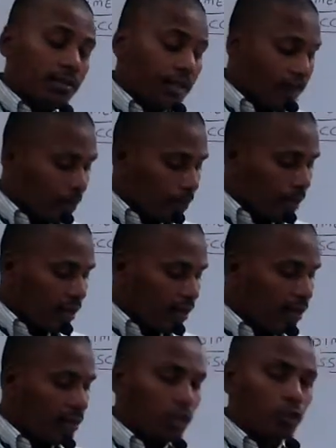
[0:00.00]
they are
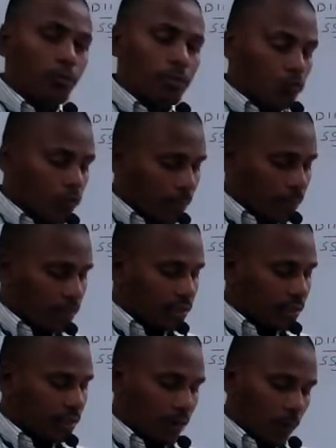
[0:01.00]
paying 3 rupees 20
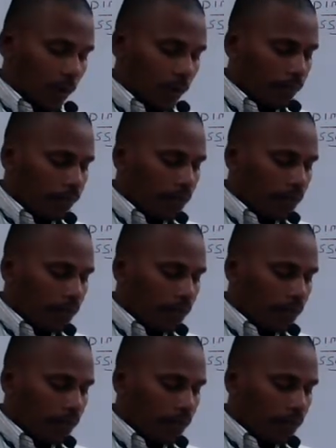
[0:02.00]
paisa per hour